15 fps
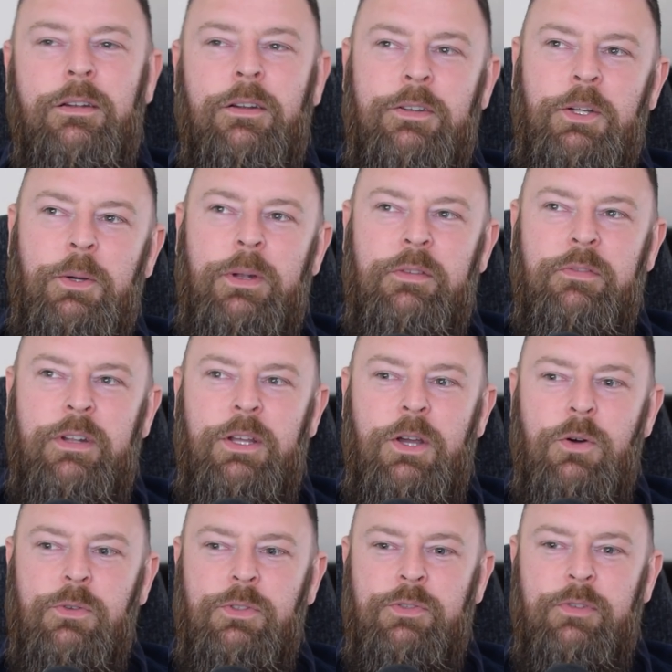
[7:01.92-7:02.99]
and not do any
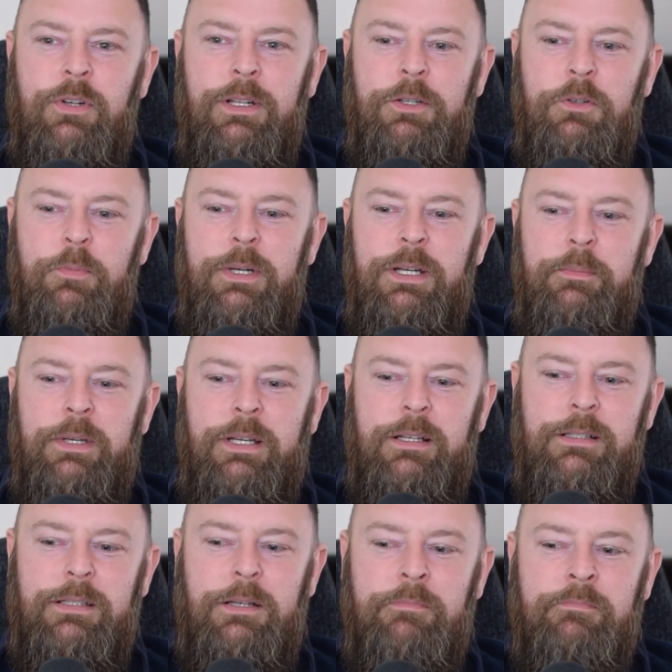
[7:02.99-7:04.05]
videos for a little bit
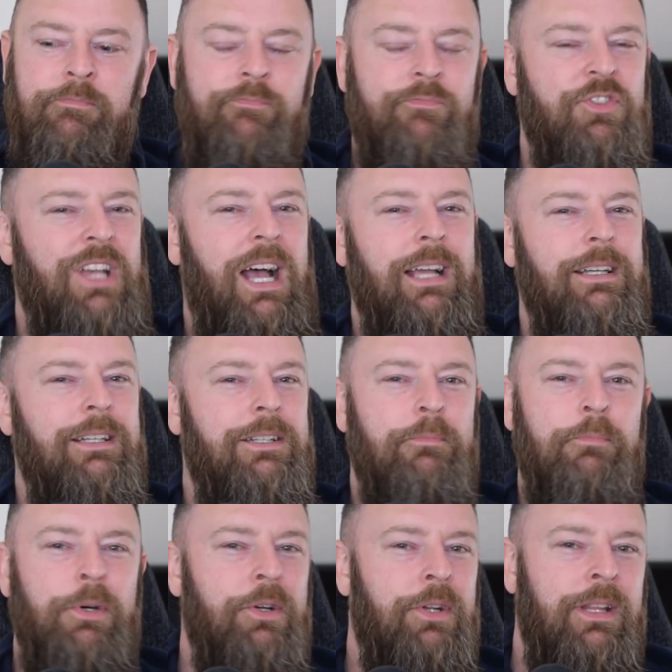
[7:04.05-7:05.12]
because I'm tired
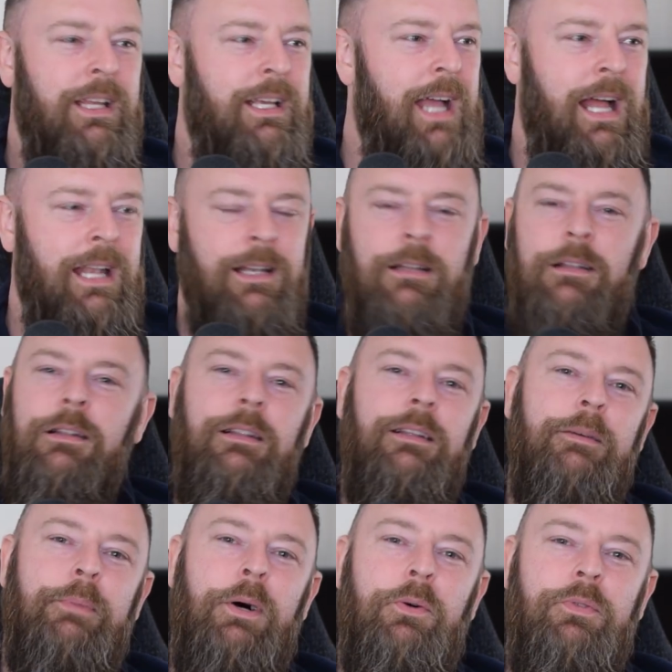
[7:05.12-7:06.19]
and burning the candle
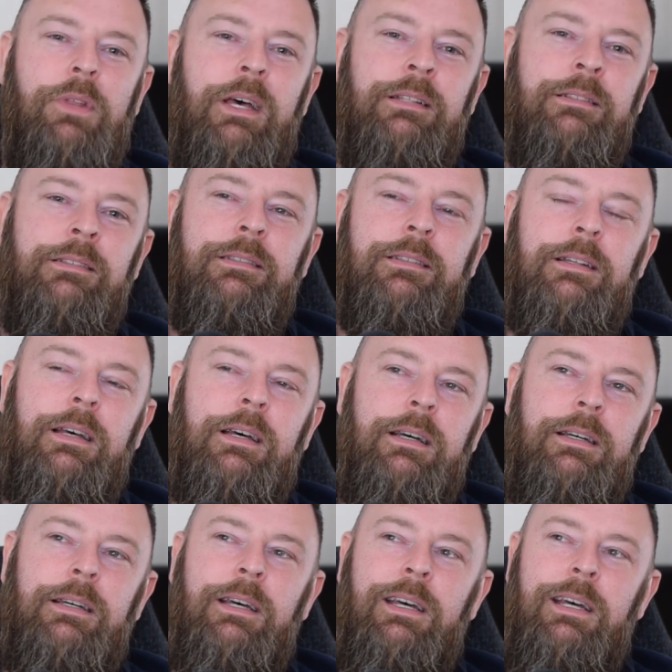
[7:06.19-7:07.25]
at both ends, and uh,